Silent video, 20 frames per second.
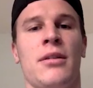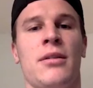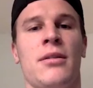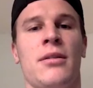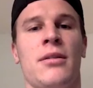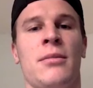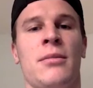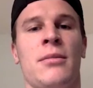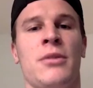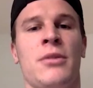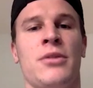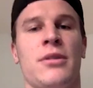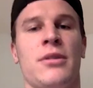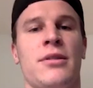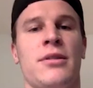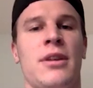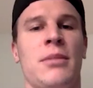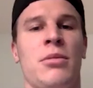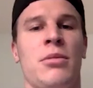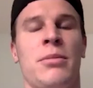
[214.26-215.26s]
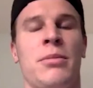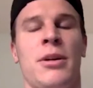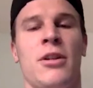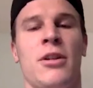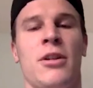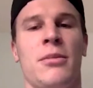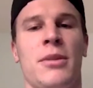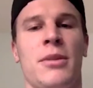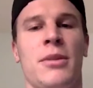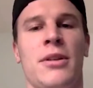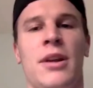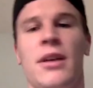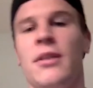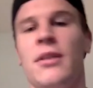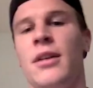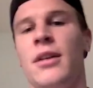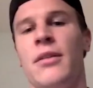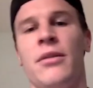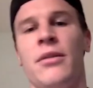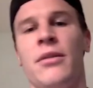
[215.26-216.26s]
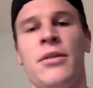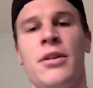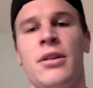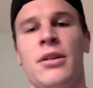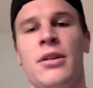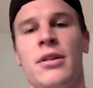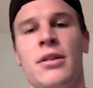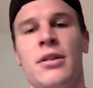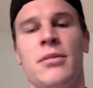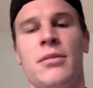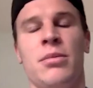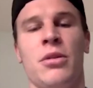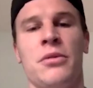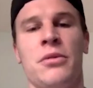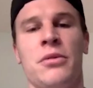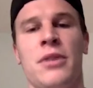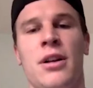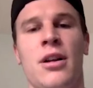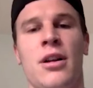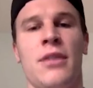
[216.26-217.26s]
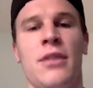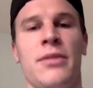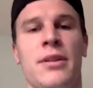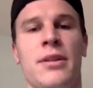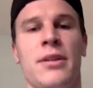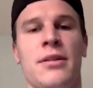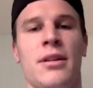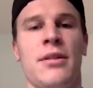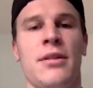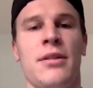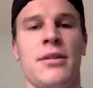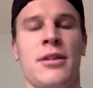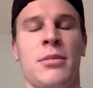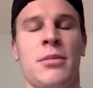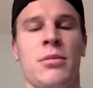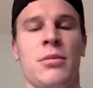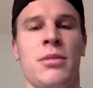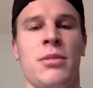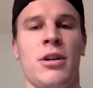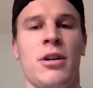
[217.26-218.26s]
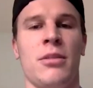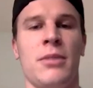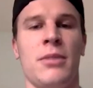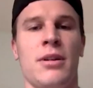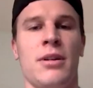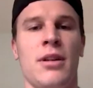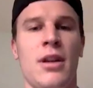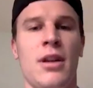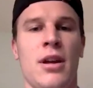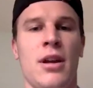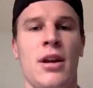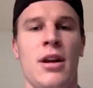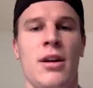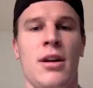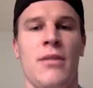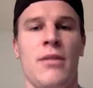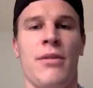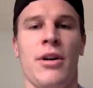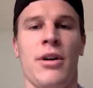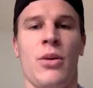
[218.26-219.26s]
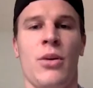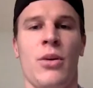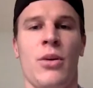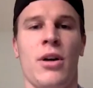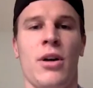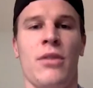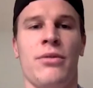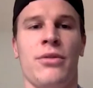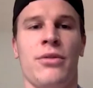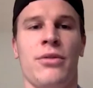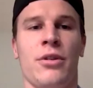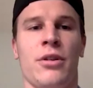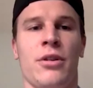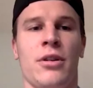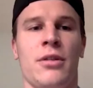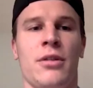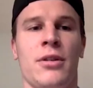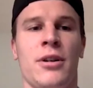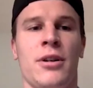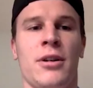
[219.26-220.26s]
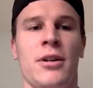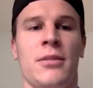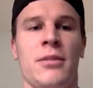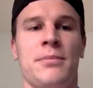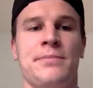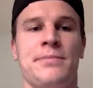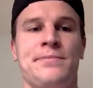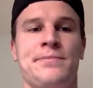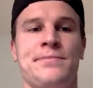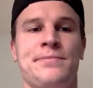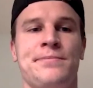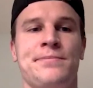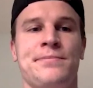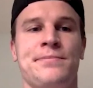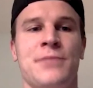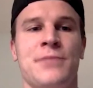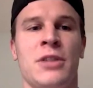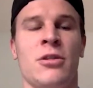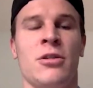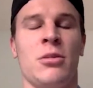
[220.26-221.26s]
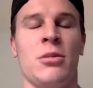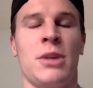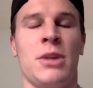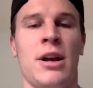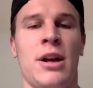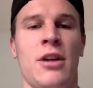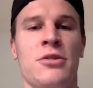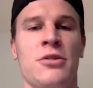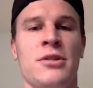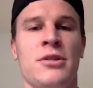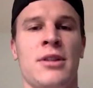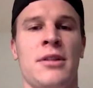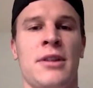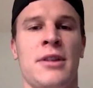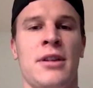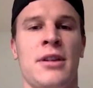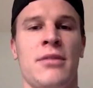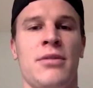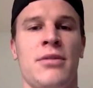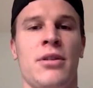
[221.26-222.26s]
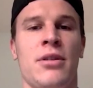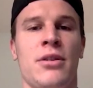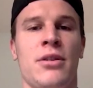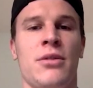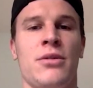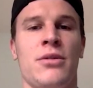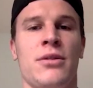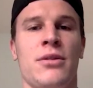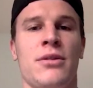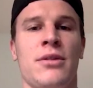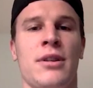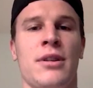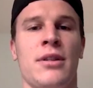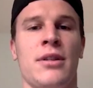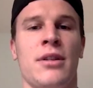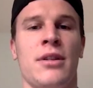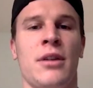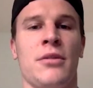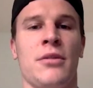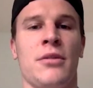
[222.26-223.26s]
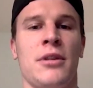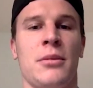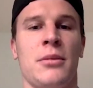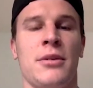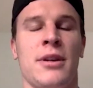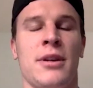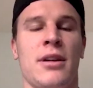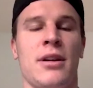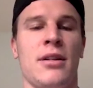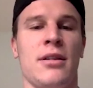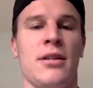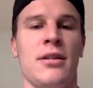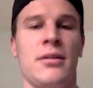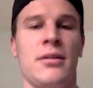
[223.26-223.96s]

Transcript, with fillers: Michigan State prepared me. They have a very good pro-style offense. I think they prepared me very well for the terminology that the NFL uses, and I was able to kind of